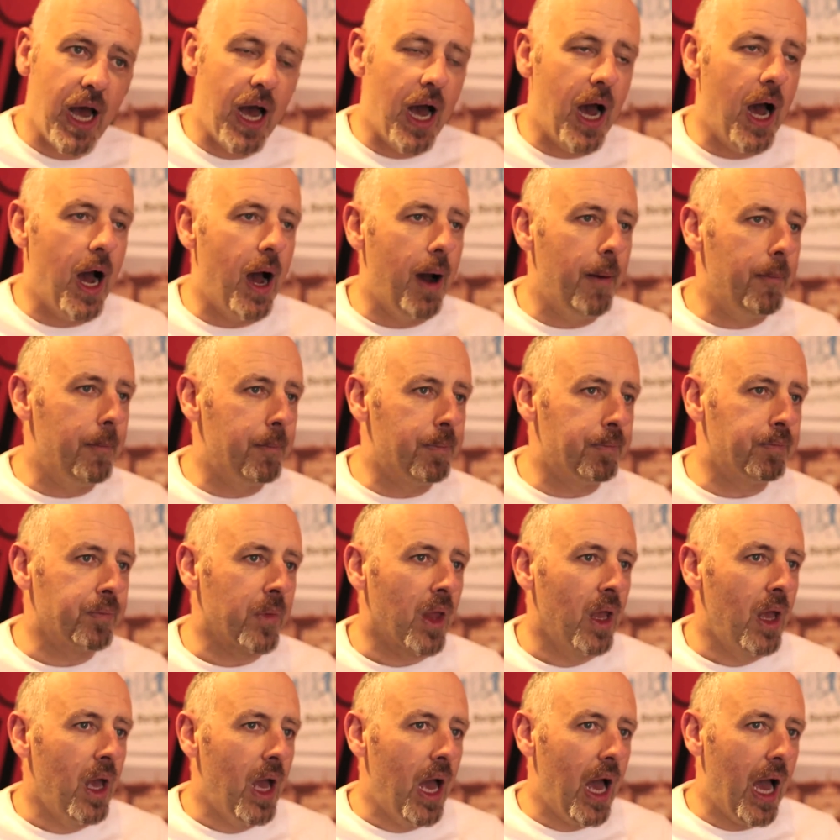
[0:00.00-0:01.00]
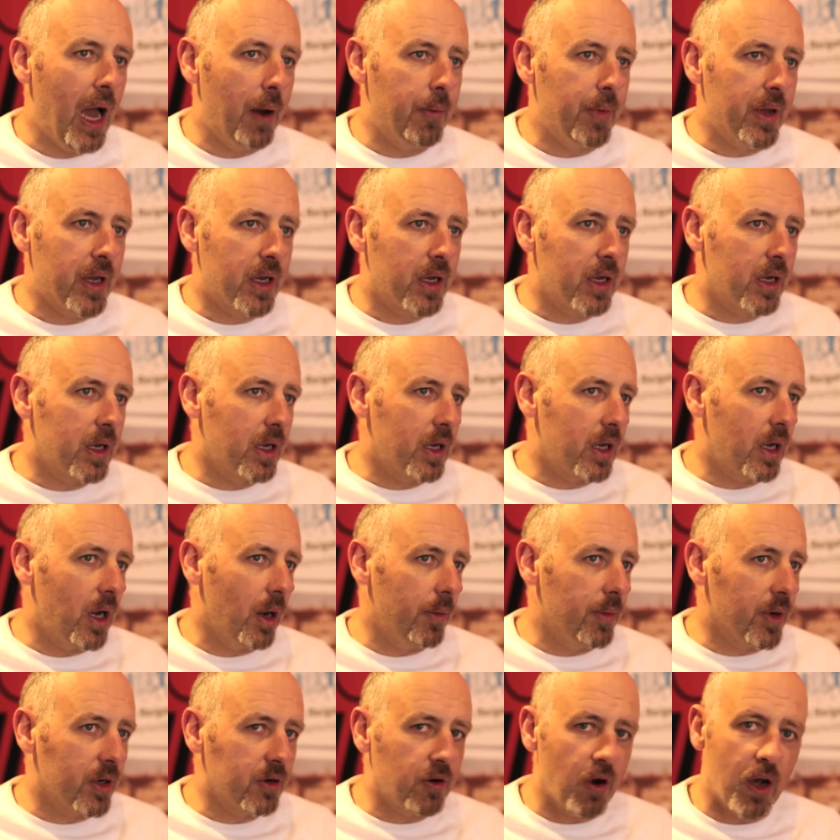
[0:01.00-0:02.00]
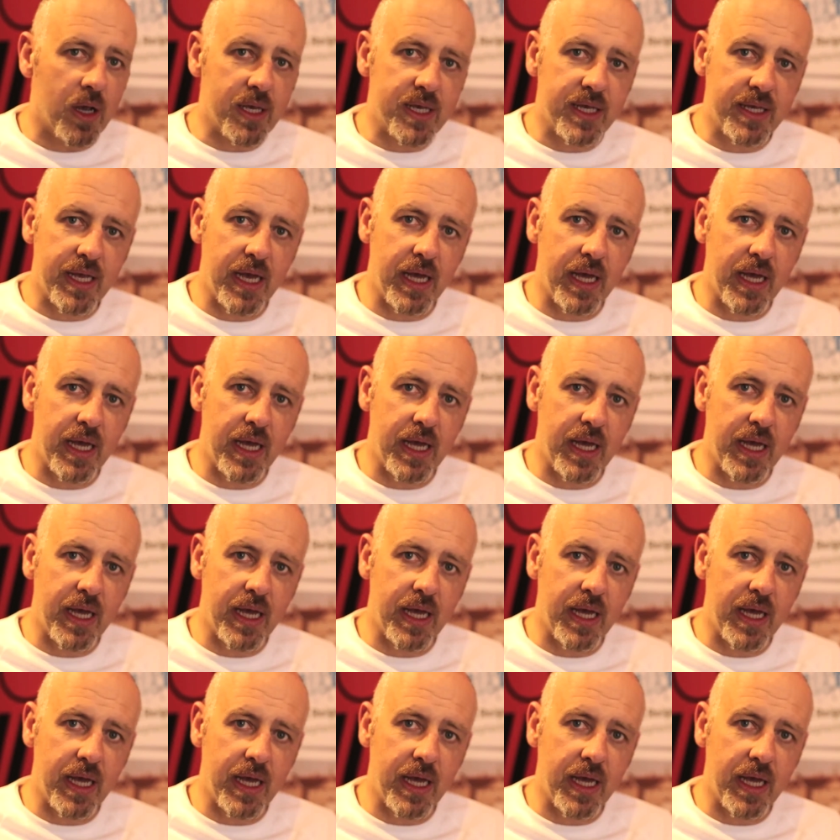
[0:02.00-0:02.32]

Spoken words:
And we come across